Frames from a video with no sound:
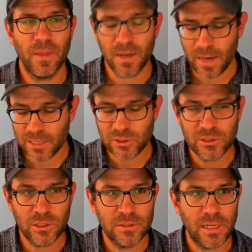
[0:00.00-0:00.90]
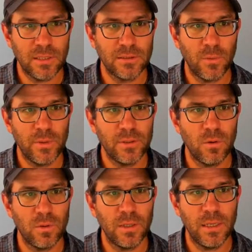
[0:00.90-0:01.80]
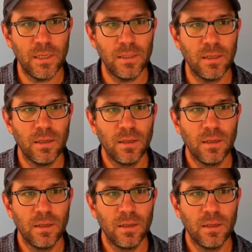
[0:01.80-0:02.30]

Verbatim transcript: And it actually turns out that we don't need